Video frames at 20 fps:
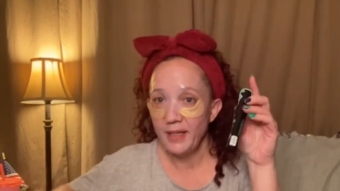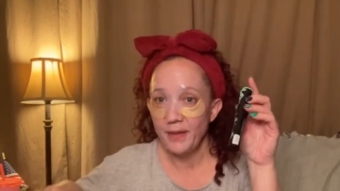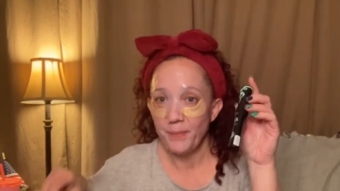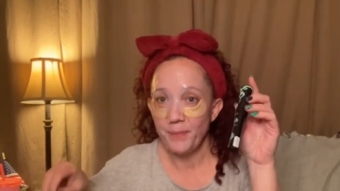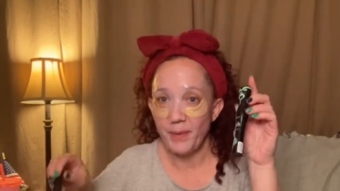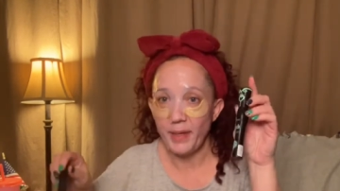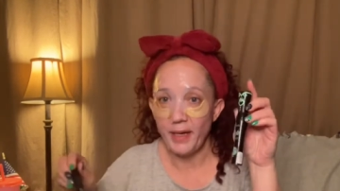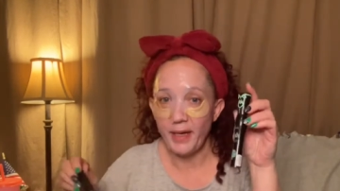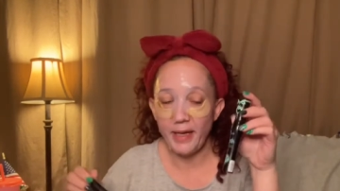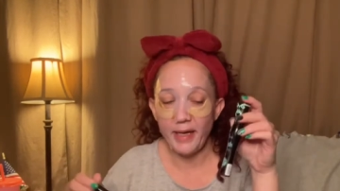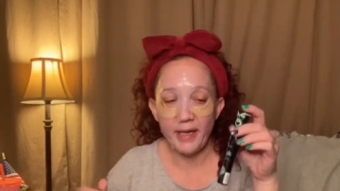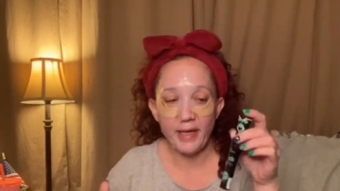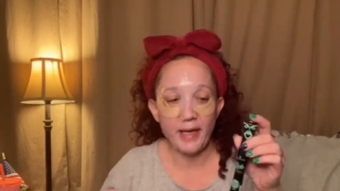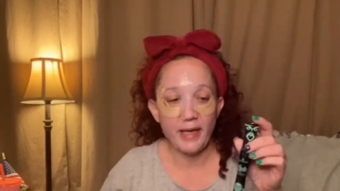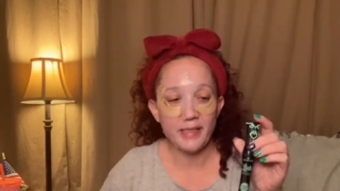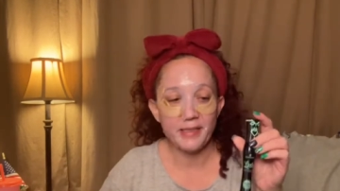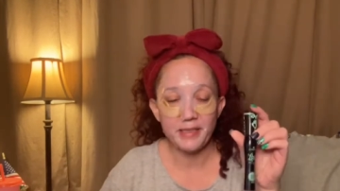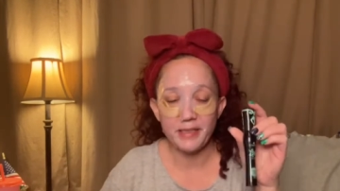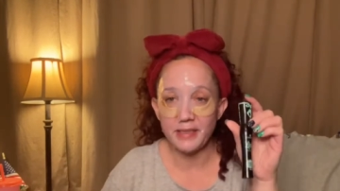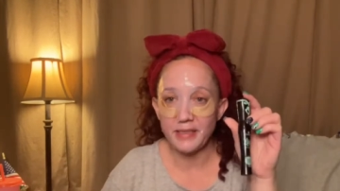my
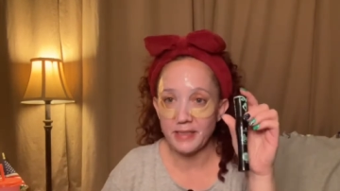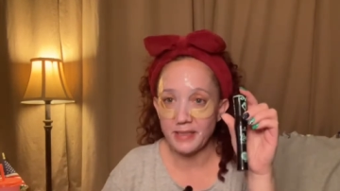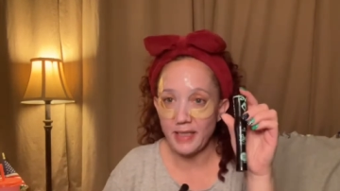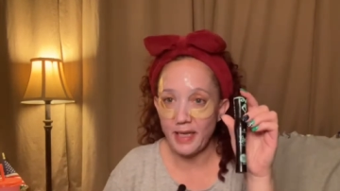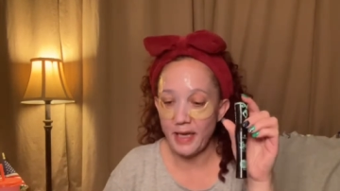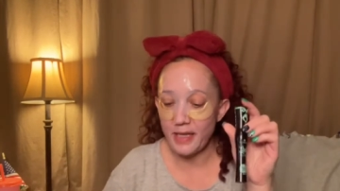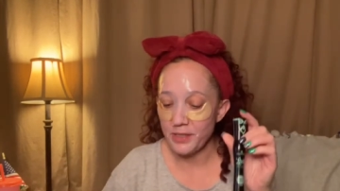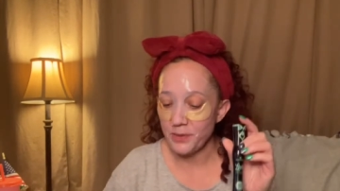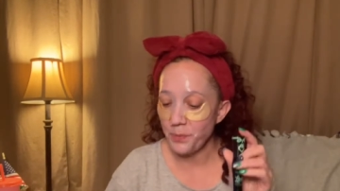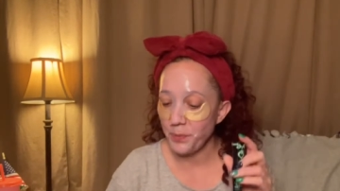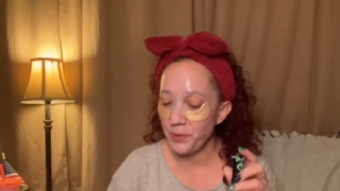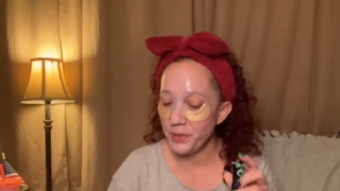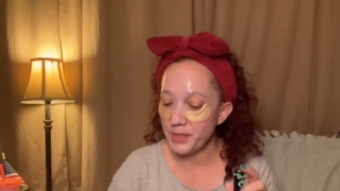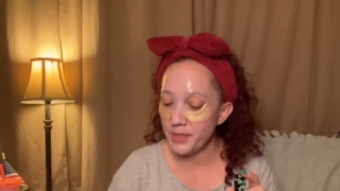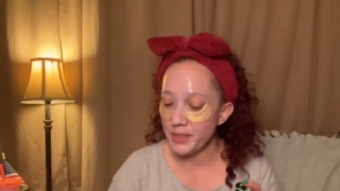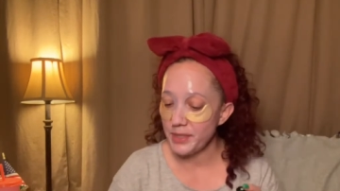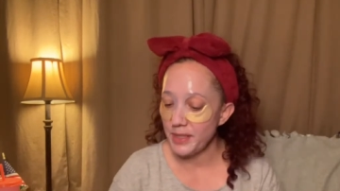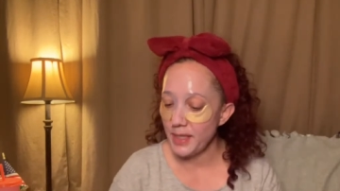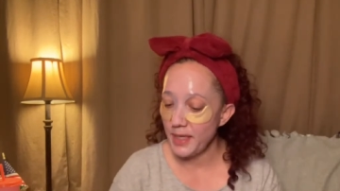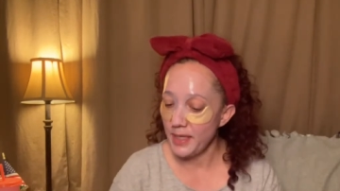Essence Lash
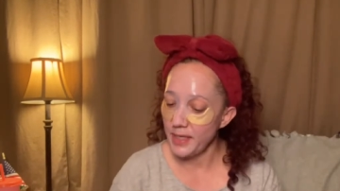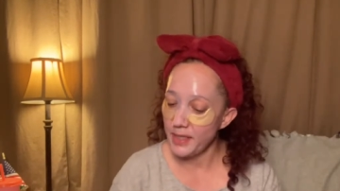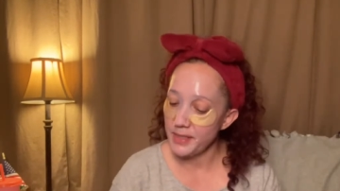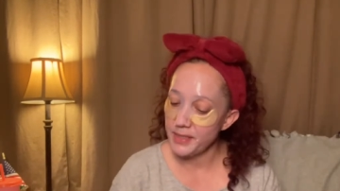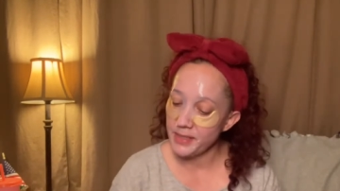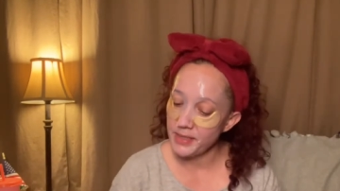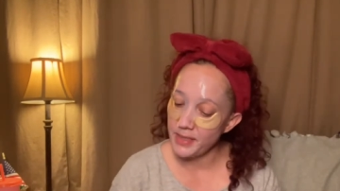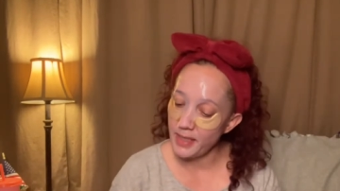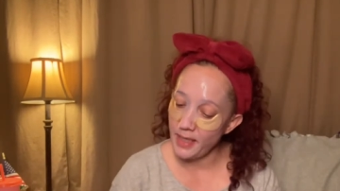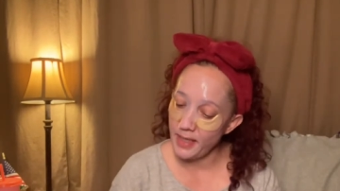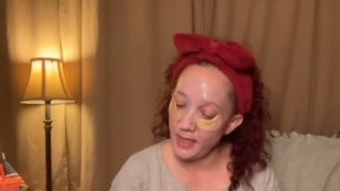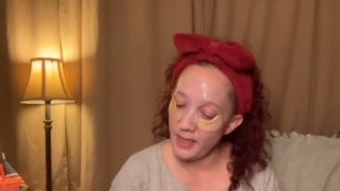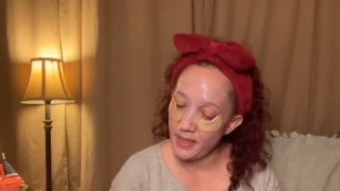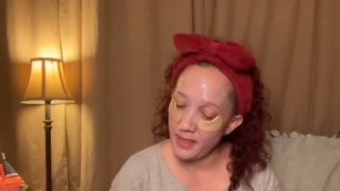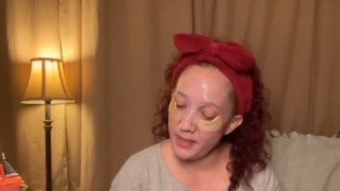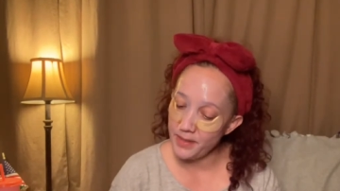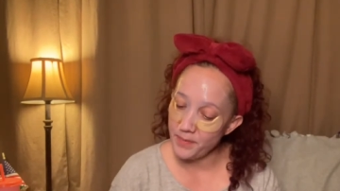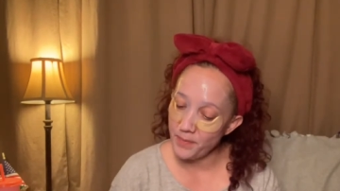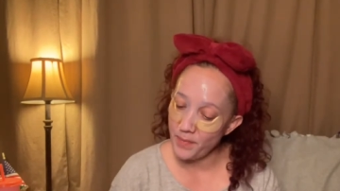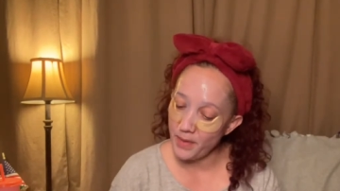Princess
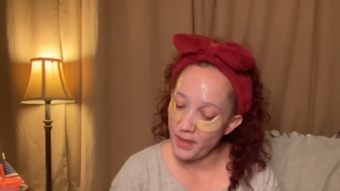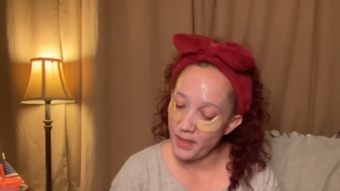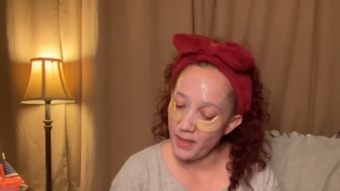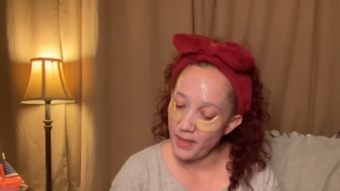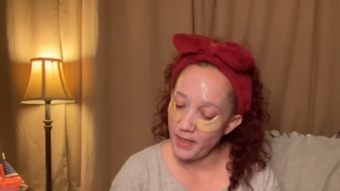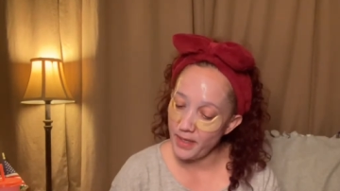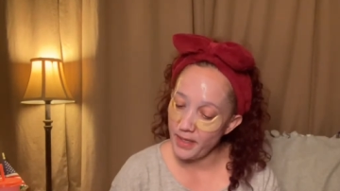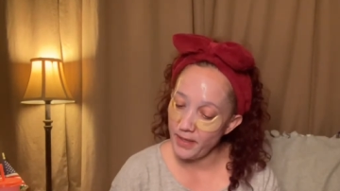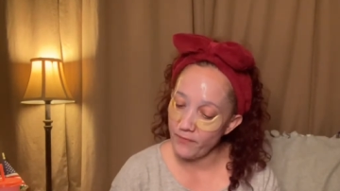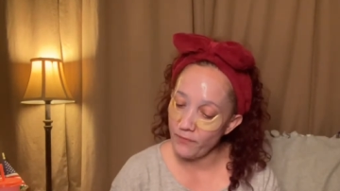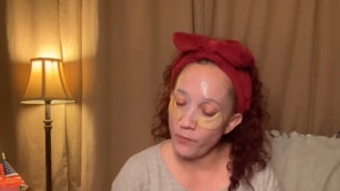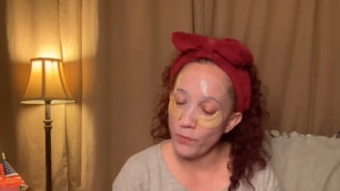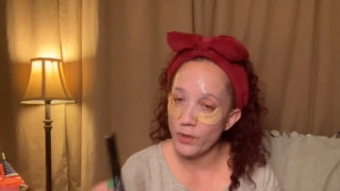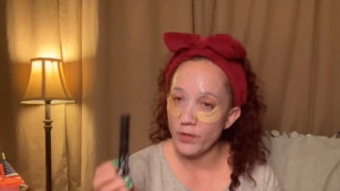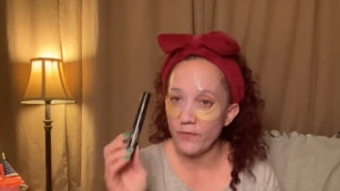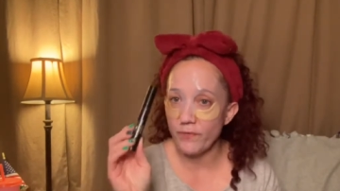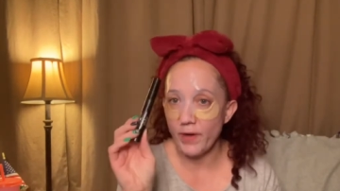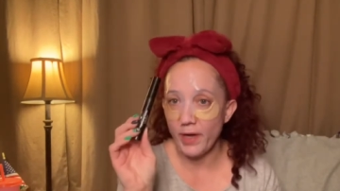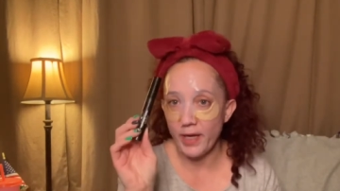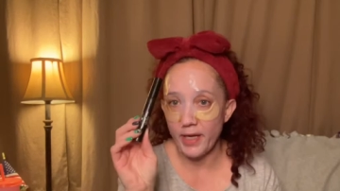and my
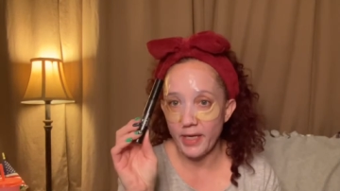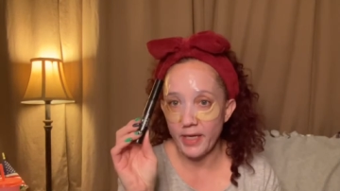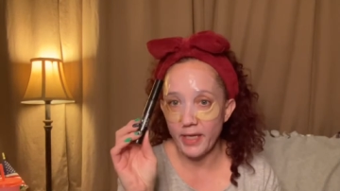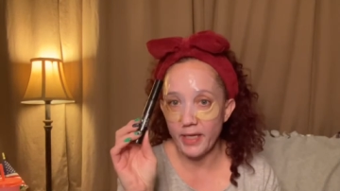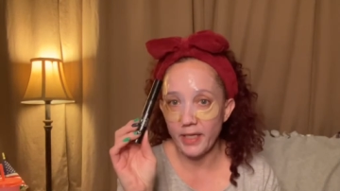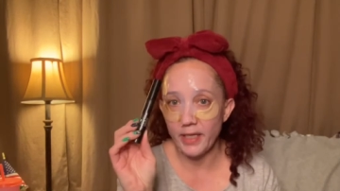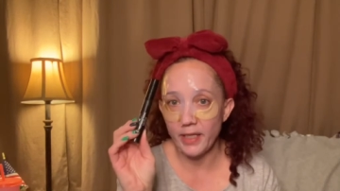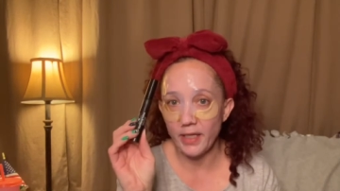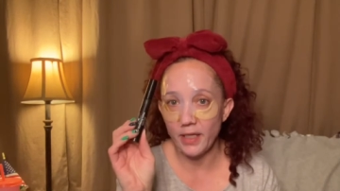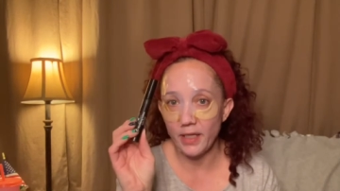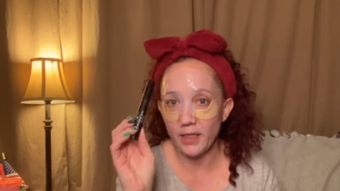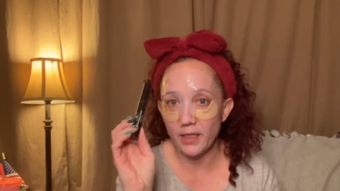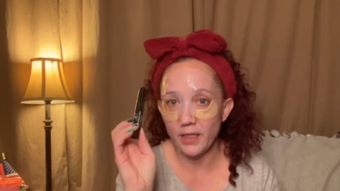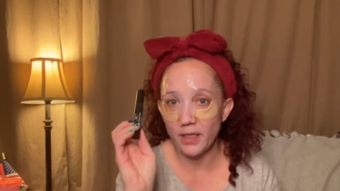fortifying